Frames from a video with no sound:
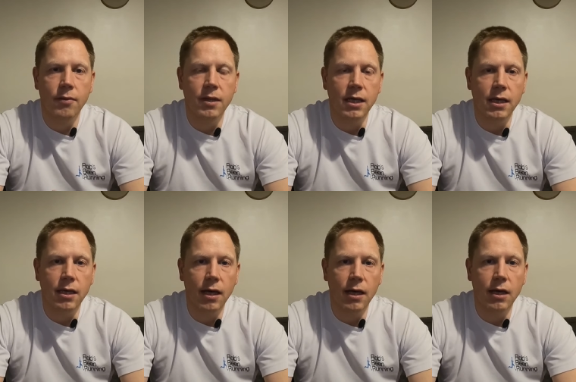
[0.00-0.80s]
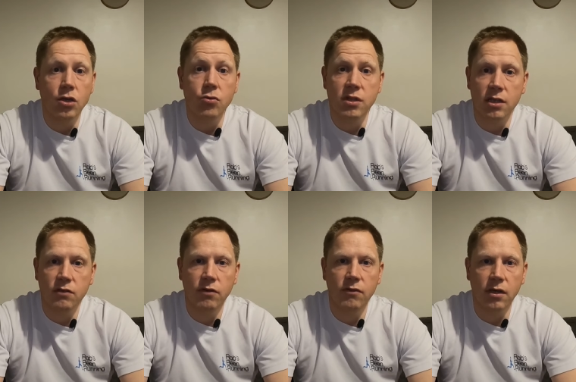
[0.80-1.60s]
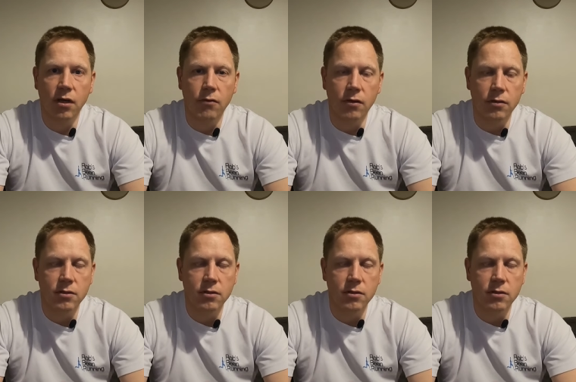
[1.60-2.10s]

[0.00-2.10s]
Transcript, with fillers: the uh, U T S fifty currently,